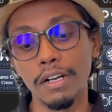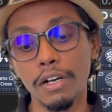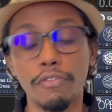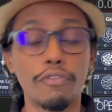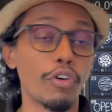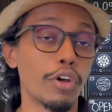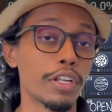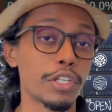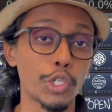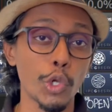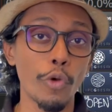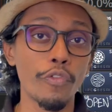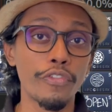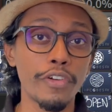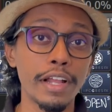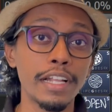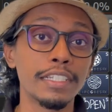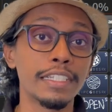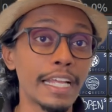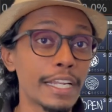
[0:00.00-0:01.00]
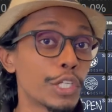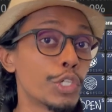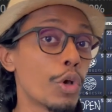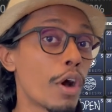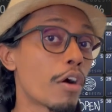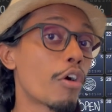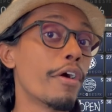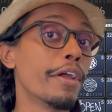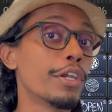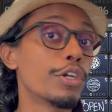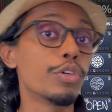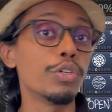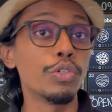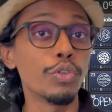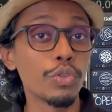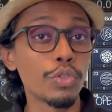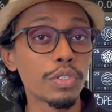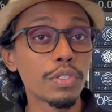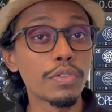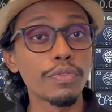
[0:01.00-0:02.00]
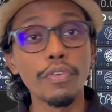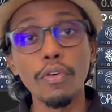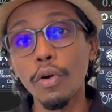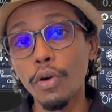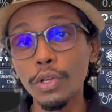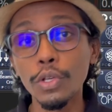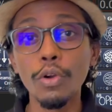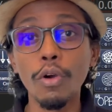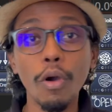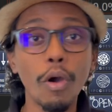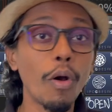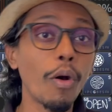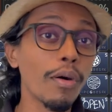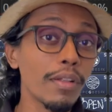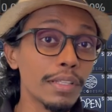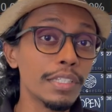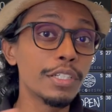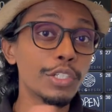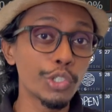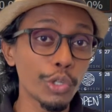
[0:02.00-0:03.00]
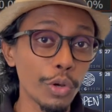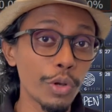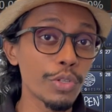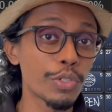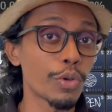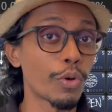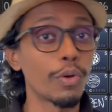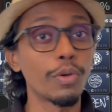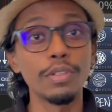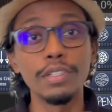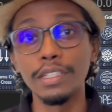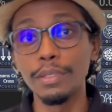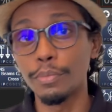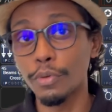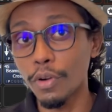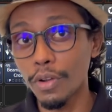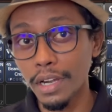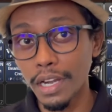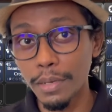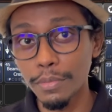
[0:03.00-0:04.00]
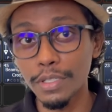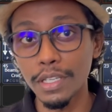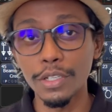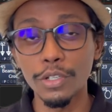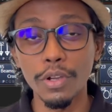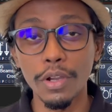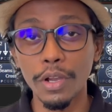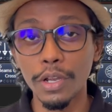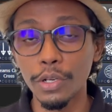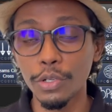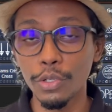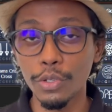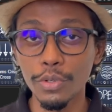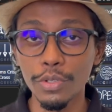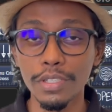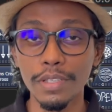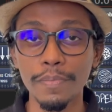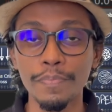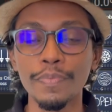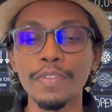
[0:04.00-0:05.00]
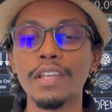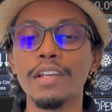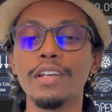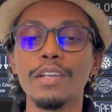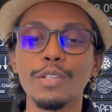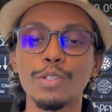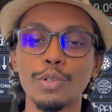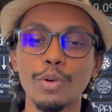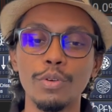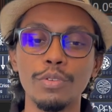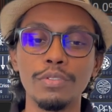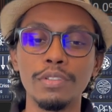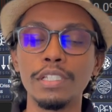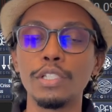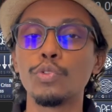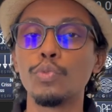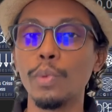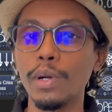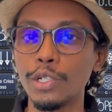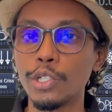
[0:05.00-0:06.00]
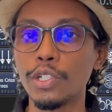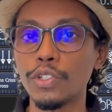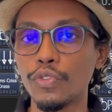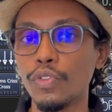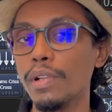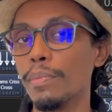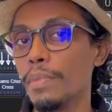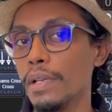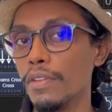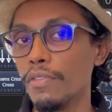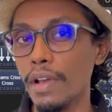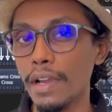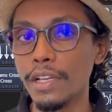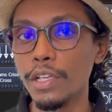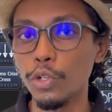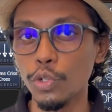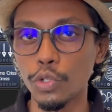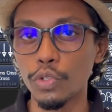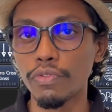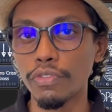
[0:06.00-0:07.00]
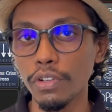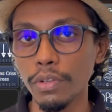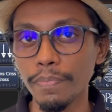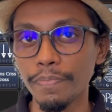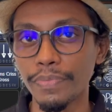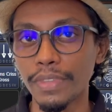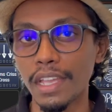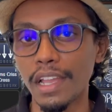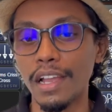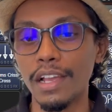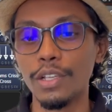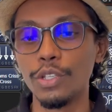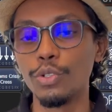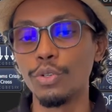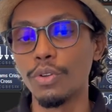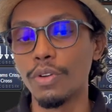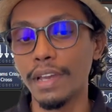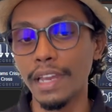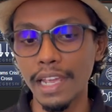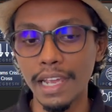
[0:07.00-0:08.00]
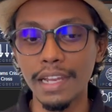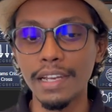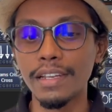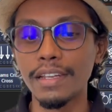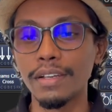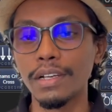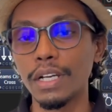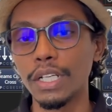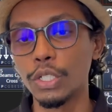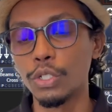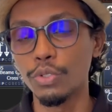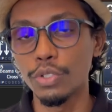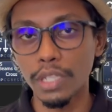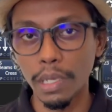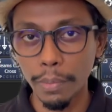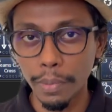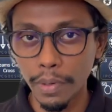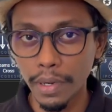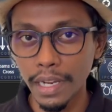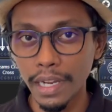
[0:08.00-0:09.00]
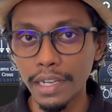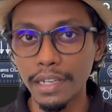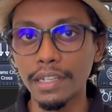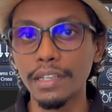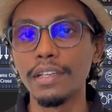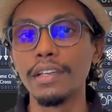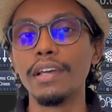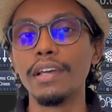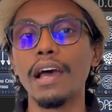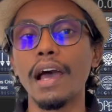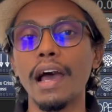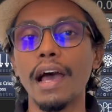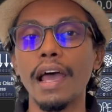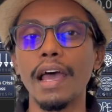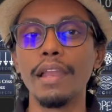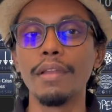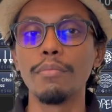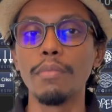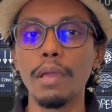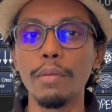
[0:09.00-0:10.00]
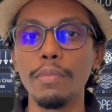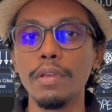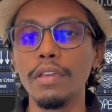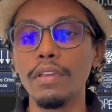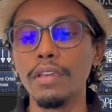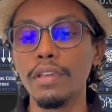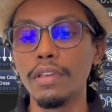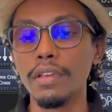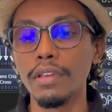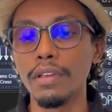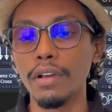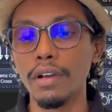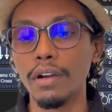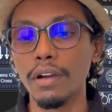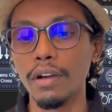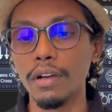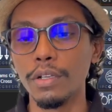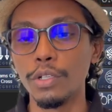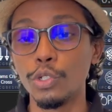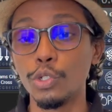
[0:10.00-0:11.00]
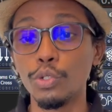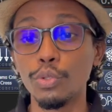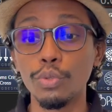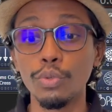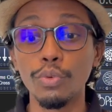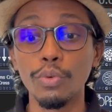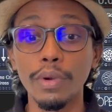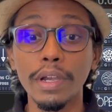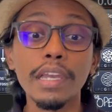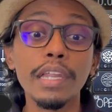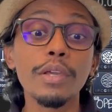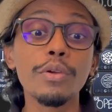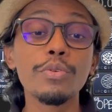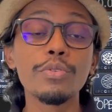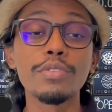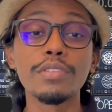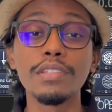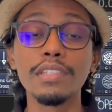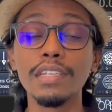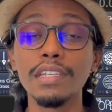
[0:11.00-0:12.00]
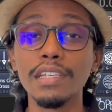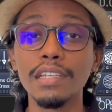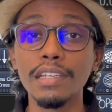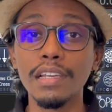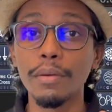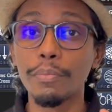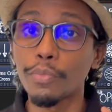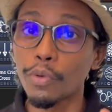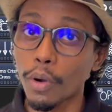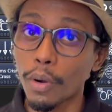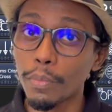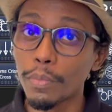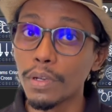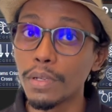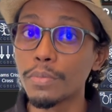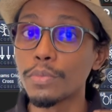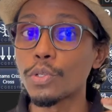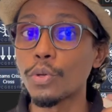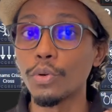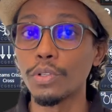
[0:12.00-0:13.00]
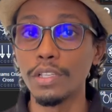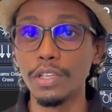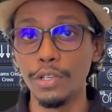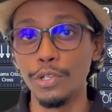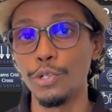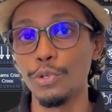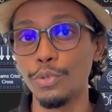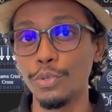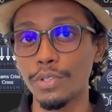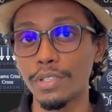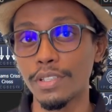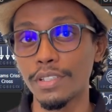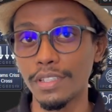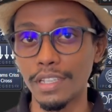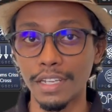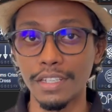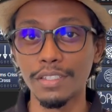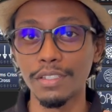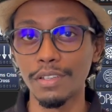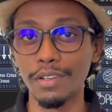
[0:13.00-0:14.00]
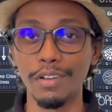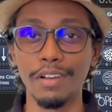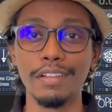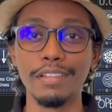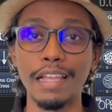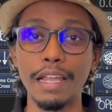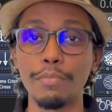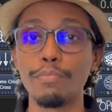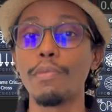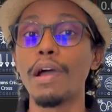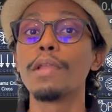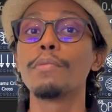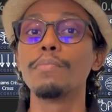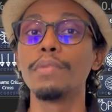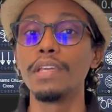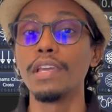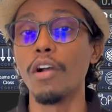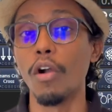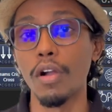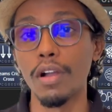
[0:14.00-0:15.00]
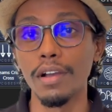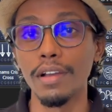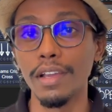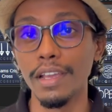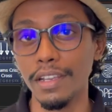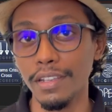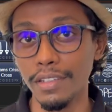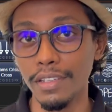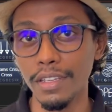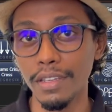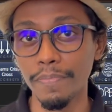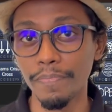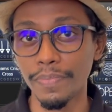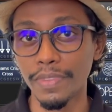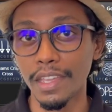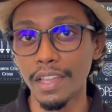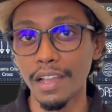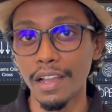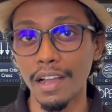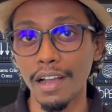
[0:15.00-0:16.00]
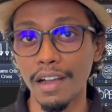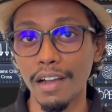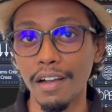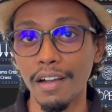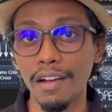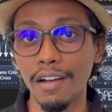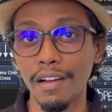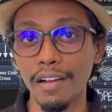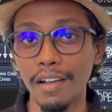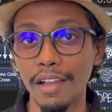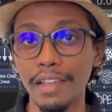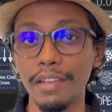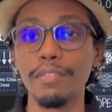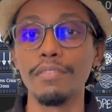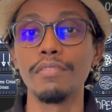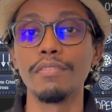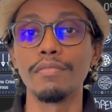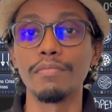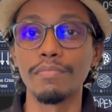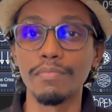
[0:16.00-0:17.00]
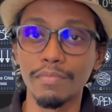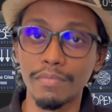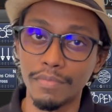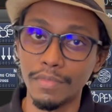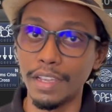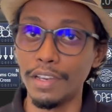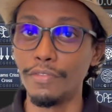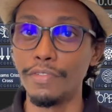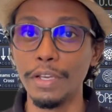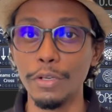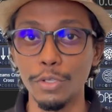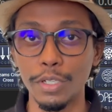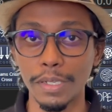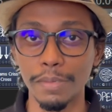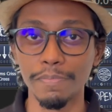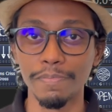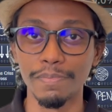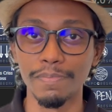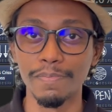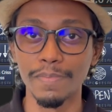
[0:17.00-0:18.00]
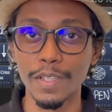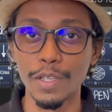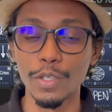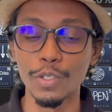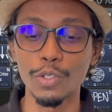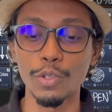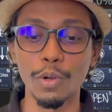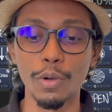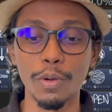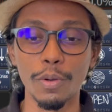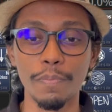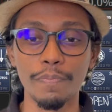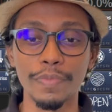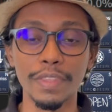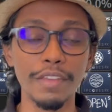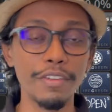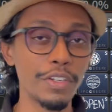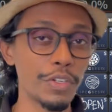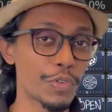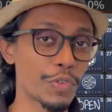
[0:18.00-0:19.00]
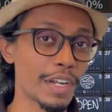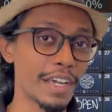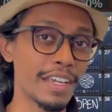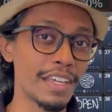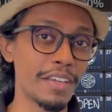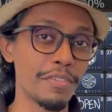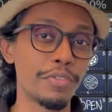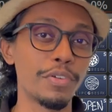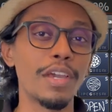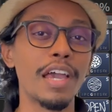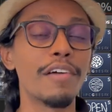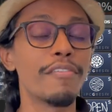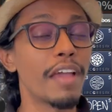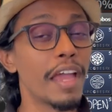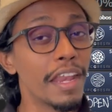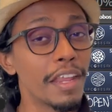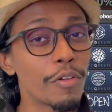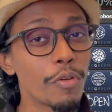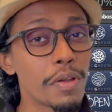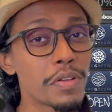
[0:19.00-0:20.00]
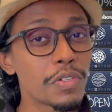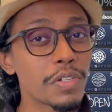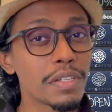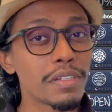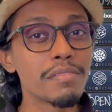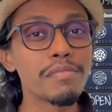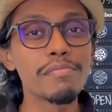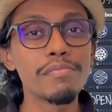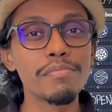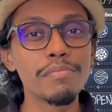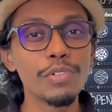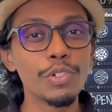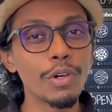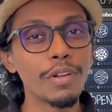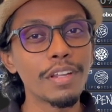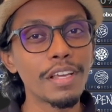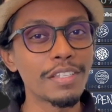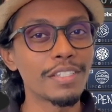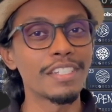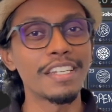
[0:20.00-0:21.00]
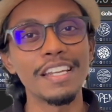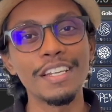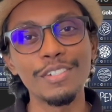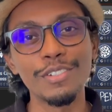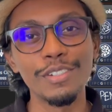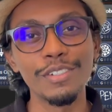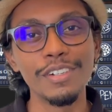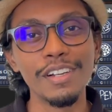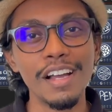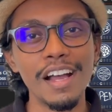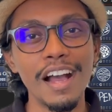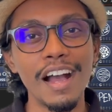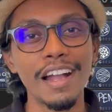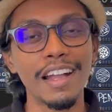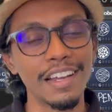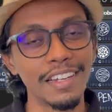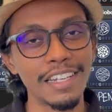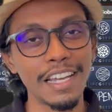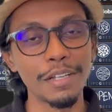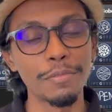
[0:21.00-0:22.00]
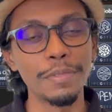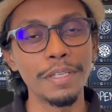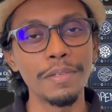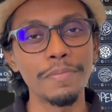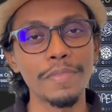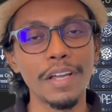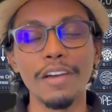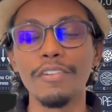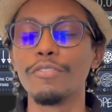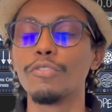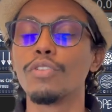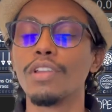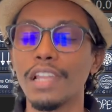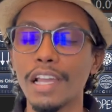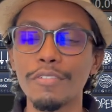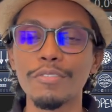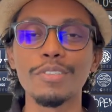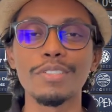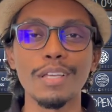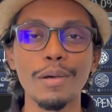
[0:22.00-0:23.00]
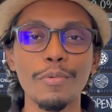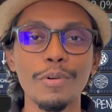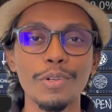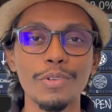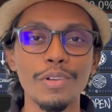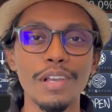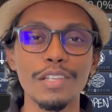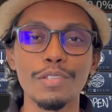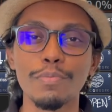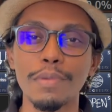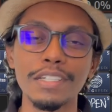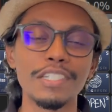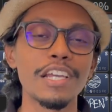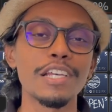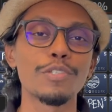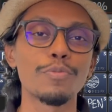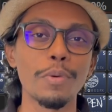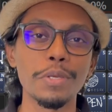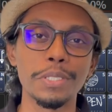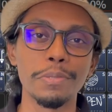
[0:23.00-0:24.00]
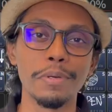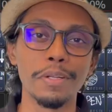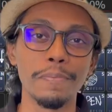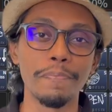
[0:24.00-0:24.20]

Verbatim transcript: for a show file that you are going to use for your all the shows or the programs that you're going to use. So these versions will be very useful to create, to separate, and maybe to reduce the problems or the issues that might be occur in future. So give it a try. If you have any question, don't hesitate to contact me. I would love to support you as much as possible.